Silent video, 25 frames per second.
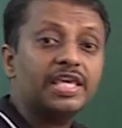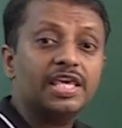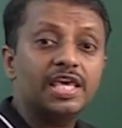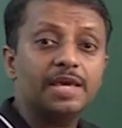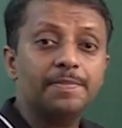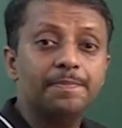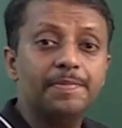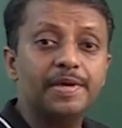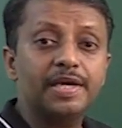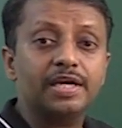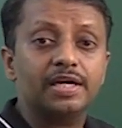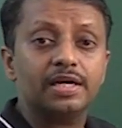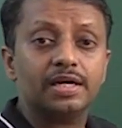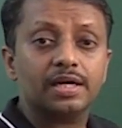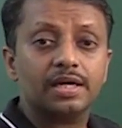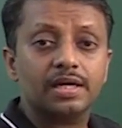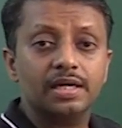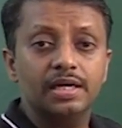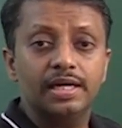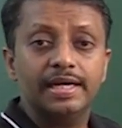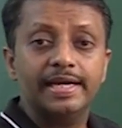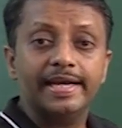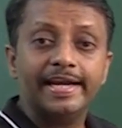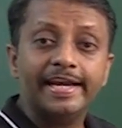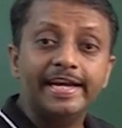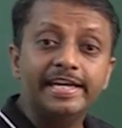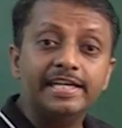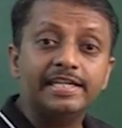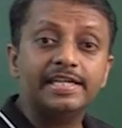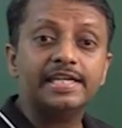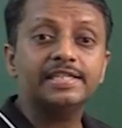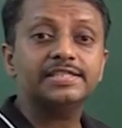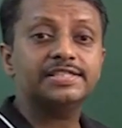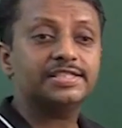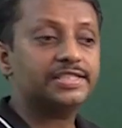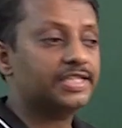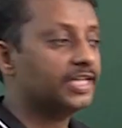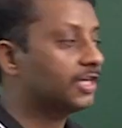keeping
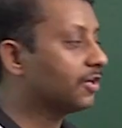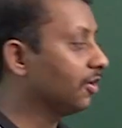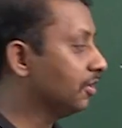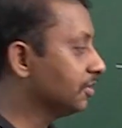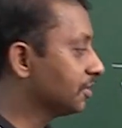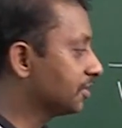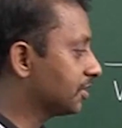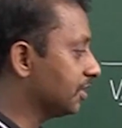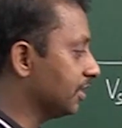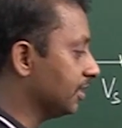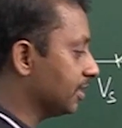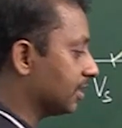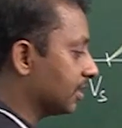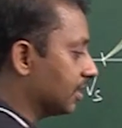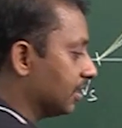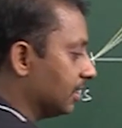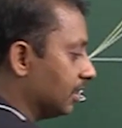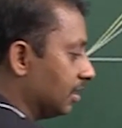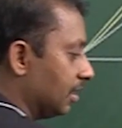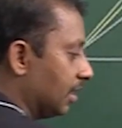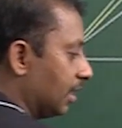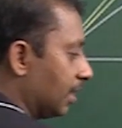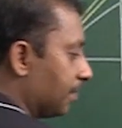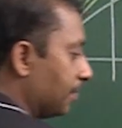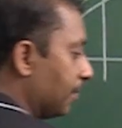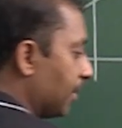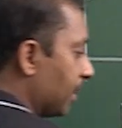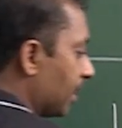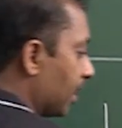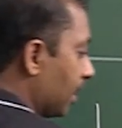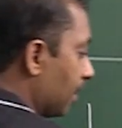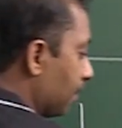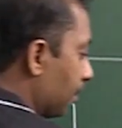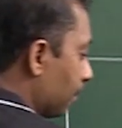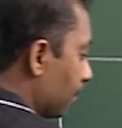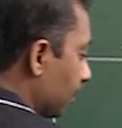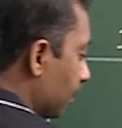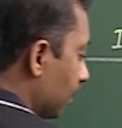intensity constant. Let me
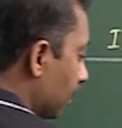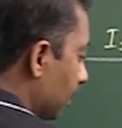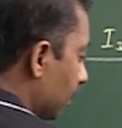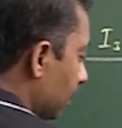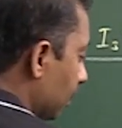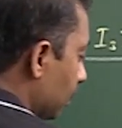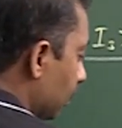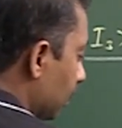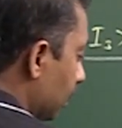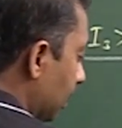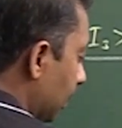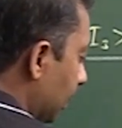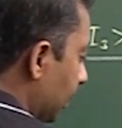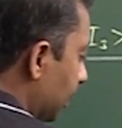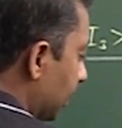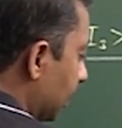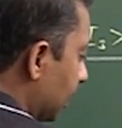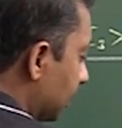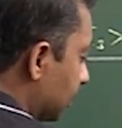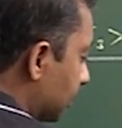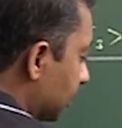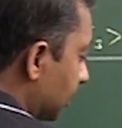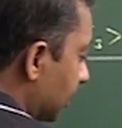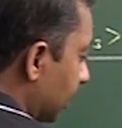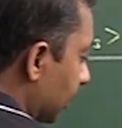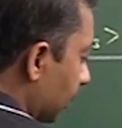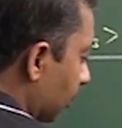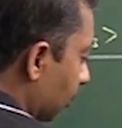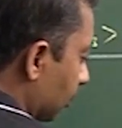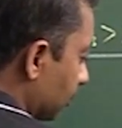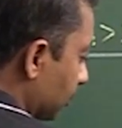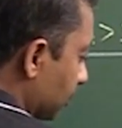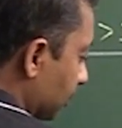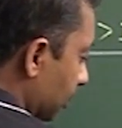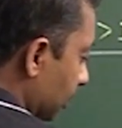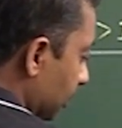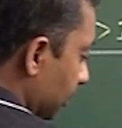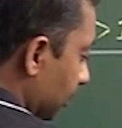keep intensity
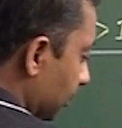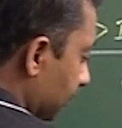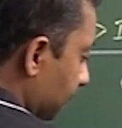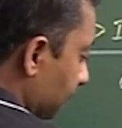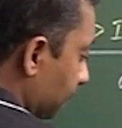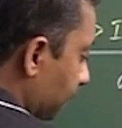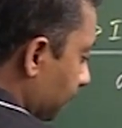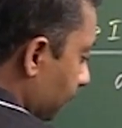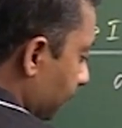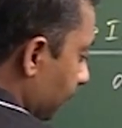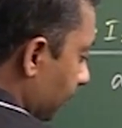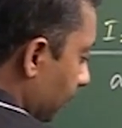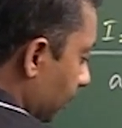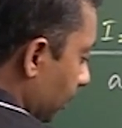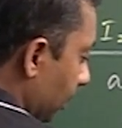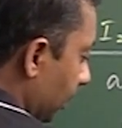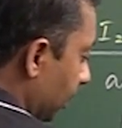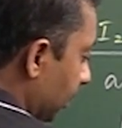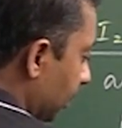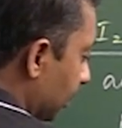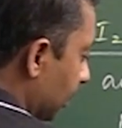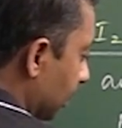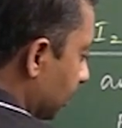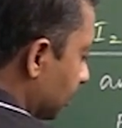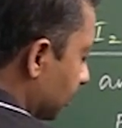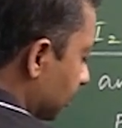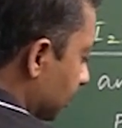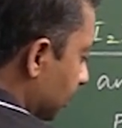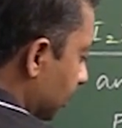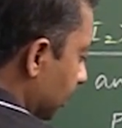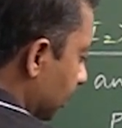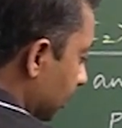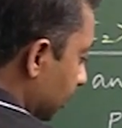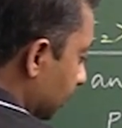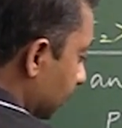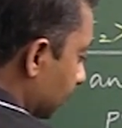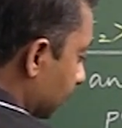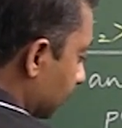constant.
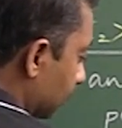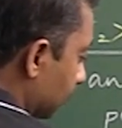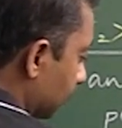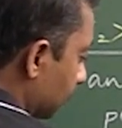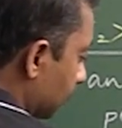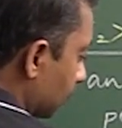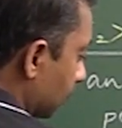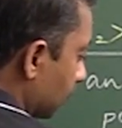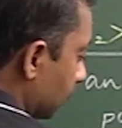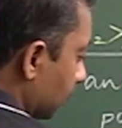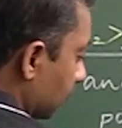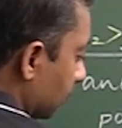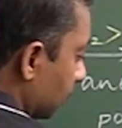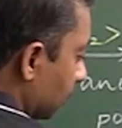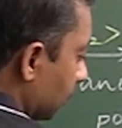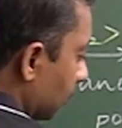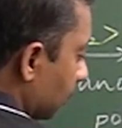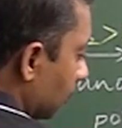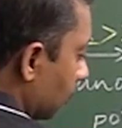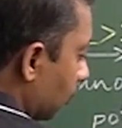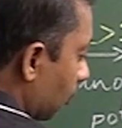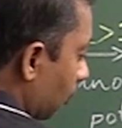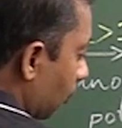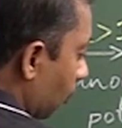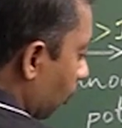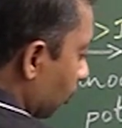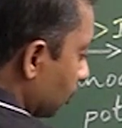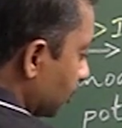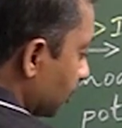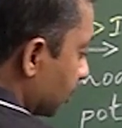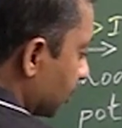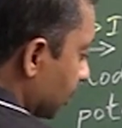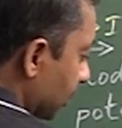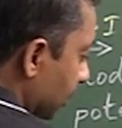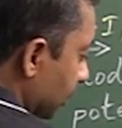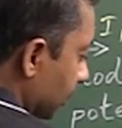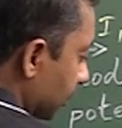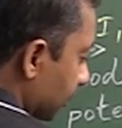Intensity
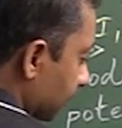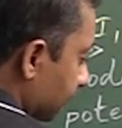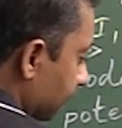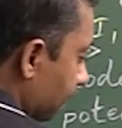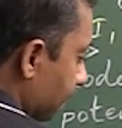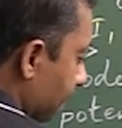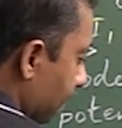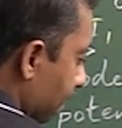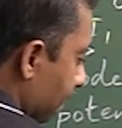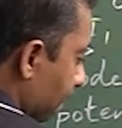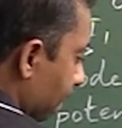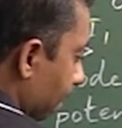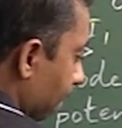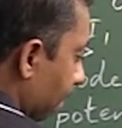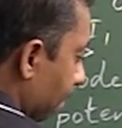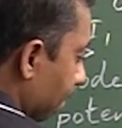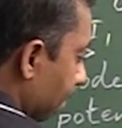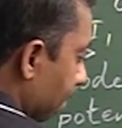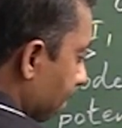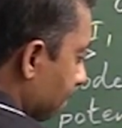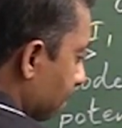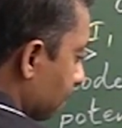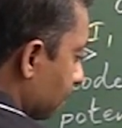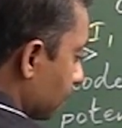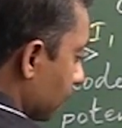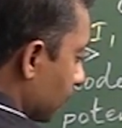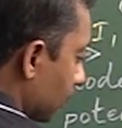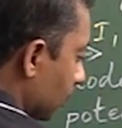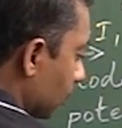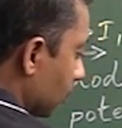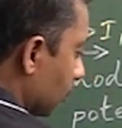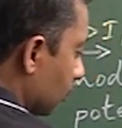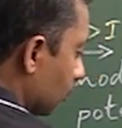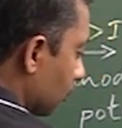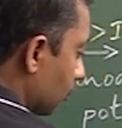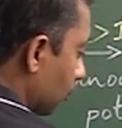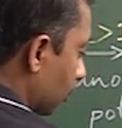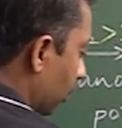constant.
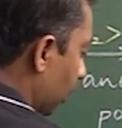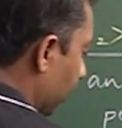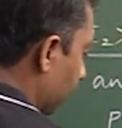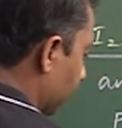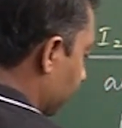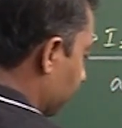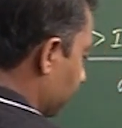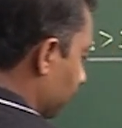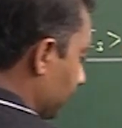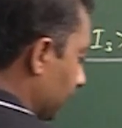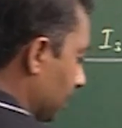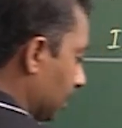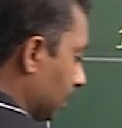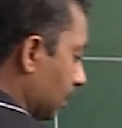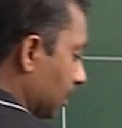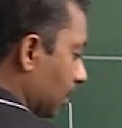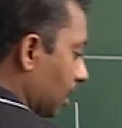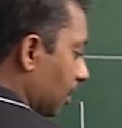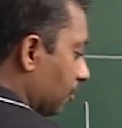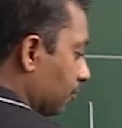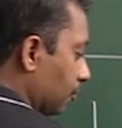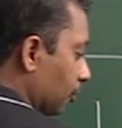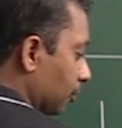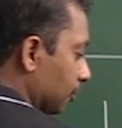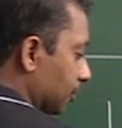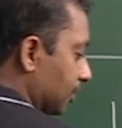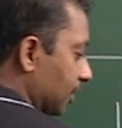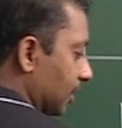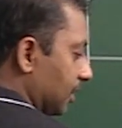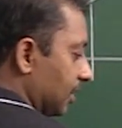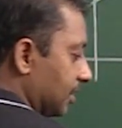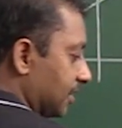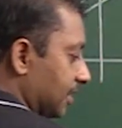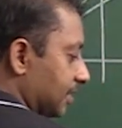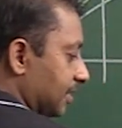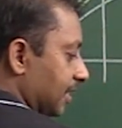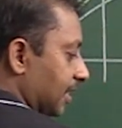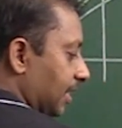Okay. Of course,
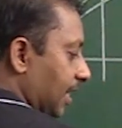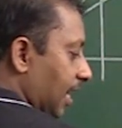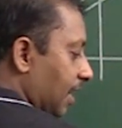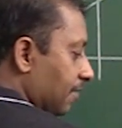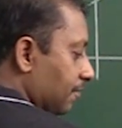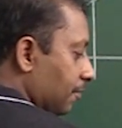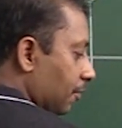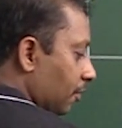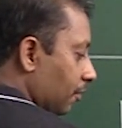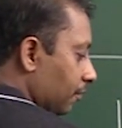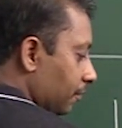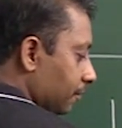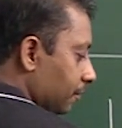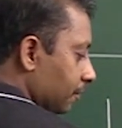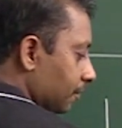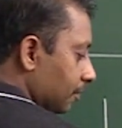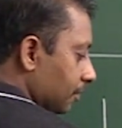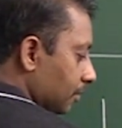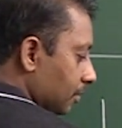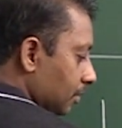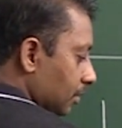this is a graph of